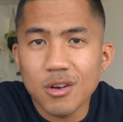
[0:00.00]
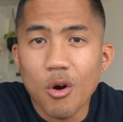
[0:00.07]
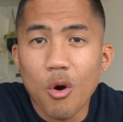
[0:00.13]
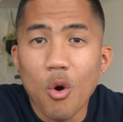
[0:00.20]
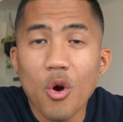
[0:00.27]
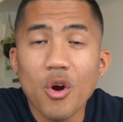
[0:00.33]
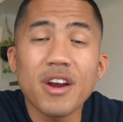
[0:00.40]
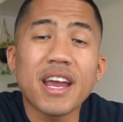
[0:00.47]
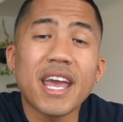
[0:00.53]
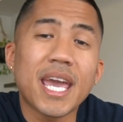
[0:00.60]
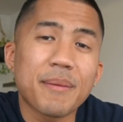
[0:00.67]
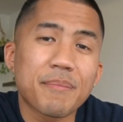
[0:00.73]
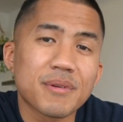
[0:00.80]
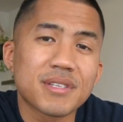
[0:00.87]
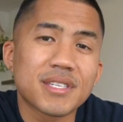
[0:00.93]
or
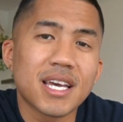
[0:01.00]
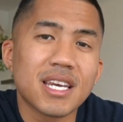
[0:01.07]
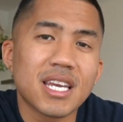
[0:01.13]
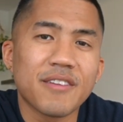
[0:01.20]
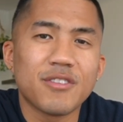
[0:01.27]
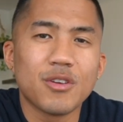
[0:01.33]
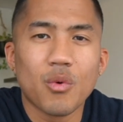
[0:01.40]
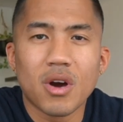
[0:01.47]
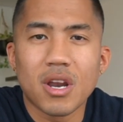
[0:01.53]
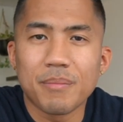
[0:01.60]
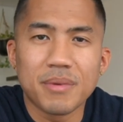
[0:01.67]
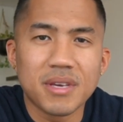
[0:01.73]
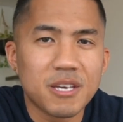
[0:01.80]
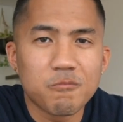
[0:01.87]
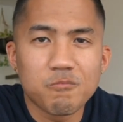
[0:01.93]
8% if you wanna
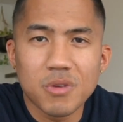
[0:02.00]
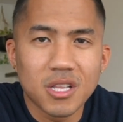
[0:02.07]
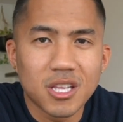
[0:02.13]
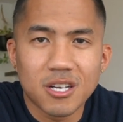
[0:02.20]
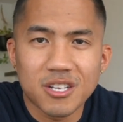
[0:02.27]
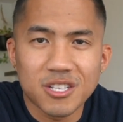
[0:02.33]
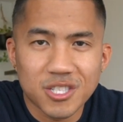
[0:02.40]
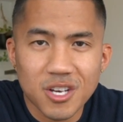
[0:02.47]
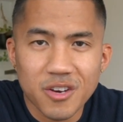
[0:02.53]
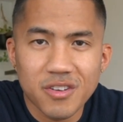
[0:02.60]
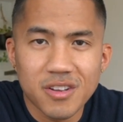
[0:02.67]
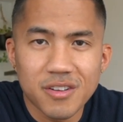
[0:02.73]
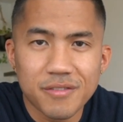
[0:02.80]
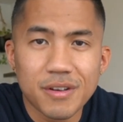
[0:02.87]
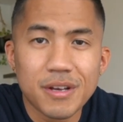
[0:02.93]
be a little
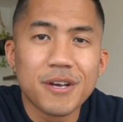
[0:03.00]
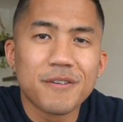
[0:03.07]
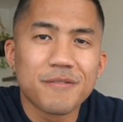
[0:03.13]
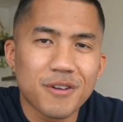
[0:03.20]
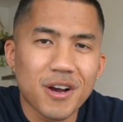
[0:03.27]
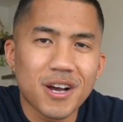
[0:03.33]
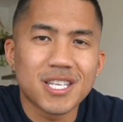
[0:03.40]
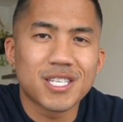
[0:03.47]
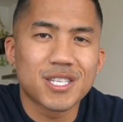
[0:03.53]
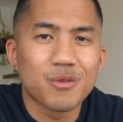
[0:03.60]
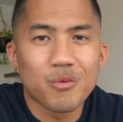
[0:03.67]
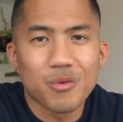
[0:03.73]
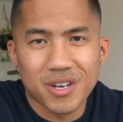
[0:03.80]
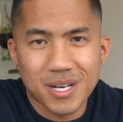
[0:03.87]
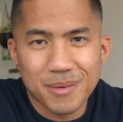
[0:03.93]
conservative. For us,
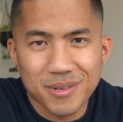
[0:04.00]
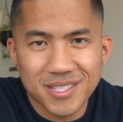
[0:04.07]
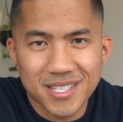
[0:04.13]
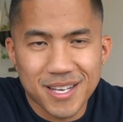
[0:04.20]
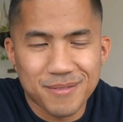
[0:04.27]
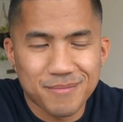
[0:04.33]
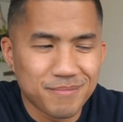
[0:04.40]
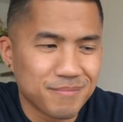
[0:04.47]
we're gonna put 10.